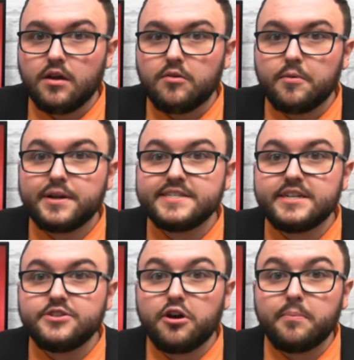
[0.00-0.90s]
Well,
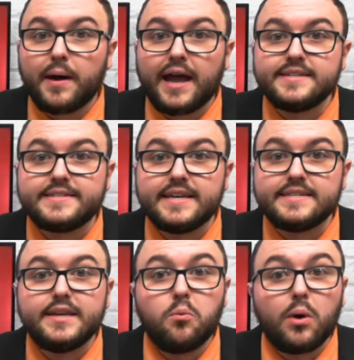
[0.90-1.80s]
President Joe Biden
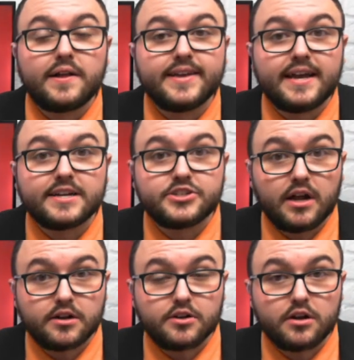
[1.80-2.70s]
says he wants action
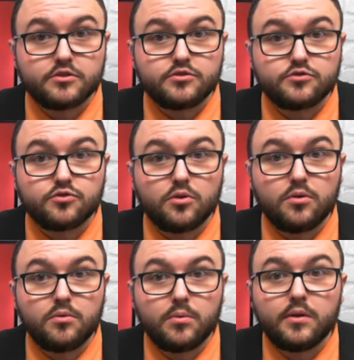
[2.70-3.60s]
on gun
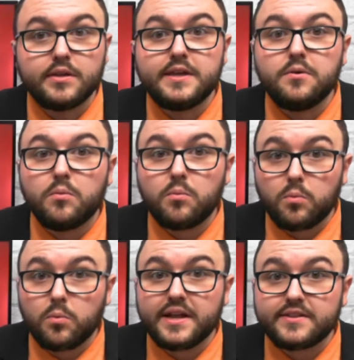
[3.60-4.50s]
control while he
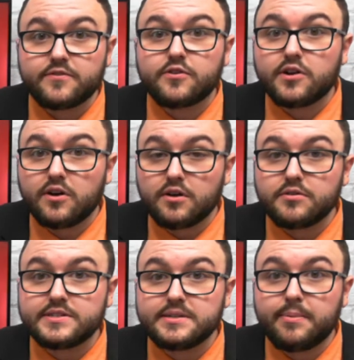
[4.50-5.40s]
waits for
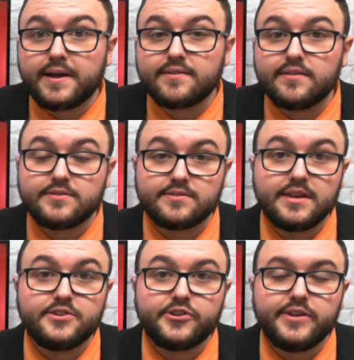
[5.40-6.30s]
Congress to pass
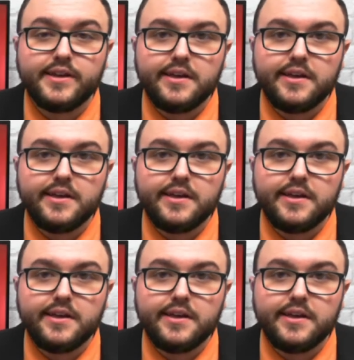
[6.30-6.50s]
legislation.